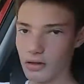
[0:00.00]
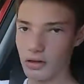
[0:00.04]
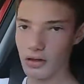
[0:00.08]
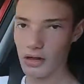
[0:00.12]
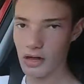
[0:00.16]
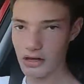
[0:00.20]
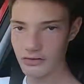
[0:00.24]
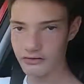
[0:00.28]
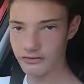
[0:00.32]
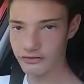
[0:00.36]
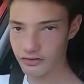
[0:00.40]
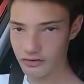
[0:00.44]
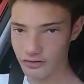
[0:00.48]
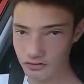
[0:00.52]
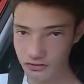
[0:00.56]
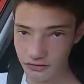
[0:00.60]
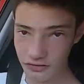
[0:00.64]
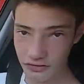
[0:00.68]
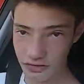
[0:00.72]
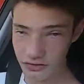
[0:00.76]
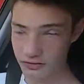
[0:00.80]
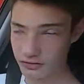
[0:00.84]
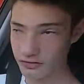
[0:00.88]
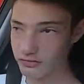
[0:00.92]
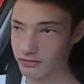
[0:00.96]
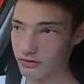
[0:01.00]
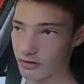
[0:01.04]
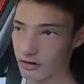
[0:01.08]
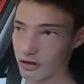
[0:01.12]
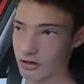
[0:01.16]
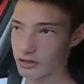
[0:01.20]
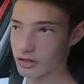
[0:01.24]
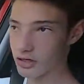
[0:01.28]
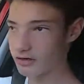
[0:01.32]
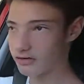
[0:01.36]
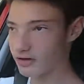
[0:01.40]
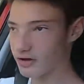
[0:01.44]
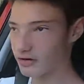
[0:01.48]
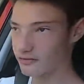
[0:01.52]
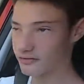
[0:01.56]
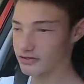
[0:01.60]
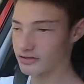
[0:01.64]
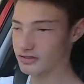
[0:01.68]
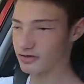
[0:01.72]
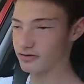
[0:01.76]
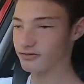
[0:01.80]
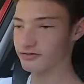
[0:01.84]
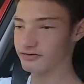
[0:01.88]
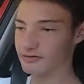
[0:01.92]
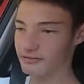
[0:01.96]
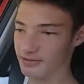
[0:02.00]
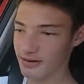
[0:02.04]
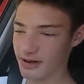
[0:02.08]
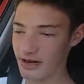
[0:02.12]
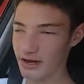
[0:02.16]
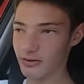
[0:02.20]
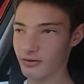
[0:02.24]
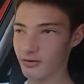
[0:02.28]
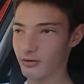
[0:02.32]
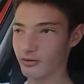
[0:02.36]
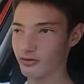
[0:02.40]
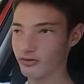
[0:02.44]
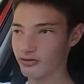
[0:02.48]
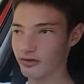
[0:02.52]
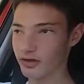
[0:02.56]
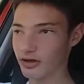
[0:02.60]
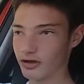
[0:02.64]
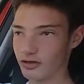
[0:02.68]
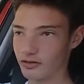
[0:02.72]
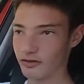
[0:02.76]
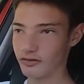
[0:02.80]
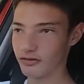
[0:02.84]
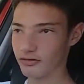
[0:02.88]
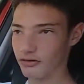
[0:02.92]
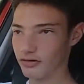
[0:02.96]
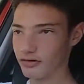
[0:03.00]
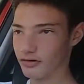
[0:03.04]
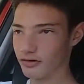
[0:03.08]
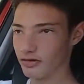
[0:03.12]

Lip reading: As you can see, this car does have shift paddles, and